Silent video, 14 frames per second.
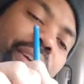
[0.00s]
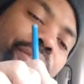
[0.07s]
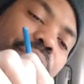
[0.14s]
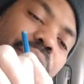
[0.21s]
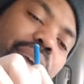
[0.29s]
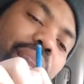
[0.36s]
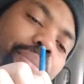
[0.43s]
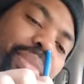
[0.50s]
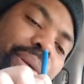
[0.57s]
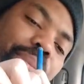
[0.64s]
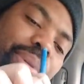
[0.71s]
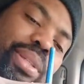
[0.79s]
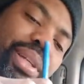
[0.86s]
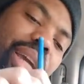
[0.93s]
after that, I'll be
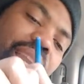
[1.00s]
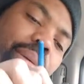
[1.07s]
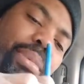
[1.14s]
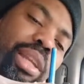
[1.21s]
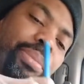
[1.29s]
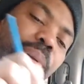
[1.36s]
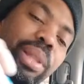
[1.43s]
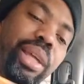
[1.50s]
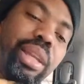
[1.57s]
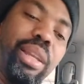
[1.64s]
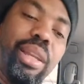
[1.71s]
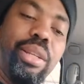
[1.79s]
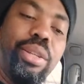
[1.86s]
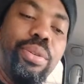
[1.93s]
able to kind of
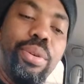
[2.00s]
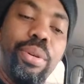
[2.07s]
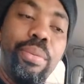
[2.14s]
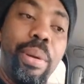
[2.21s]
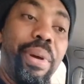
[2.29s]
manipulate it and do it.